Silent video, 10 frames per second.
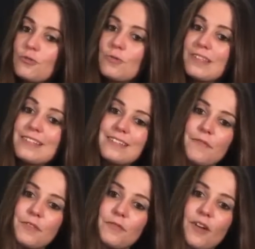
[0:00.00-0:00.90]
to the
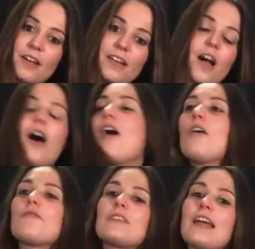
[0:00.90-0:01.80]
seventh fret
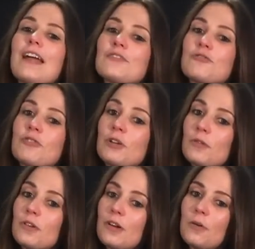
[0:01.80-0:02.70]
of the A string,
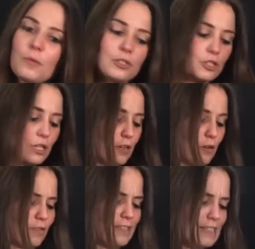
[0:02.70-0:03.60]
which eh,
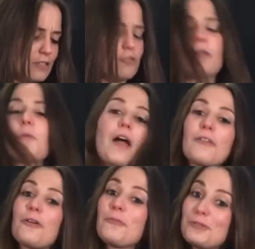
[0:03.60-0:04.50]
or the D string
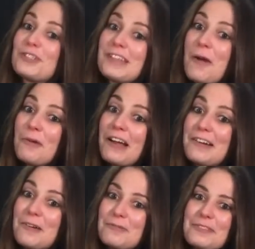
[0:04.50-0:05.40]
rather, which is our
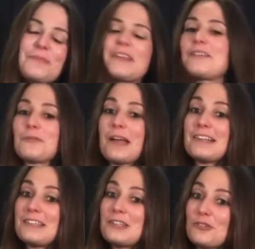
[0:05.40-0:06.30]
A note. Okay, so
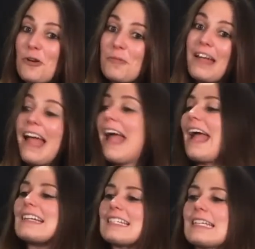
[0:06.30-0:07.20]
A, C sharp,
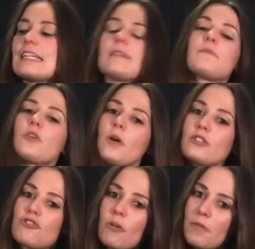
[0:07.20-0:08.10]
and E. Go
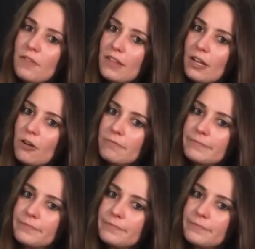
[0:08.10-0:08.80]
ahead and strum everything here.